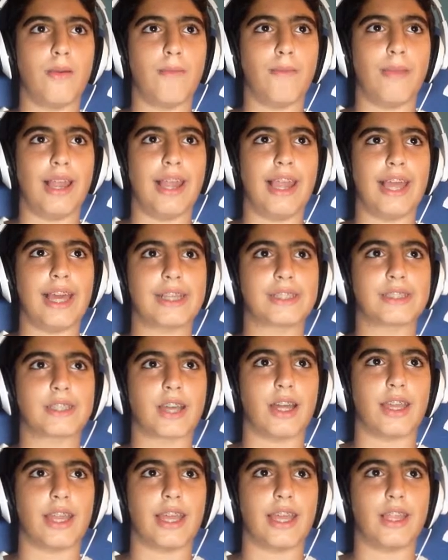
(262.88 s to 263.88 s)
My legs
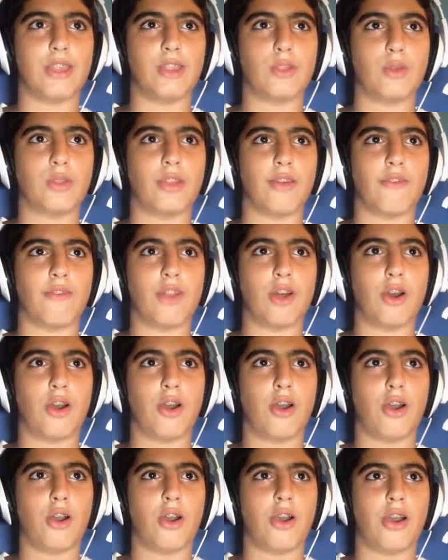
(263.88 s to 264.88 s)
got into the
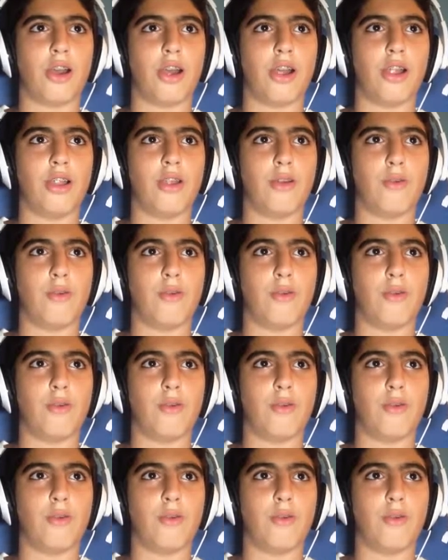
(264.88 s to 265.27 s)
floor.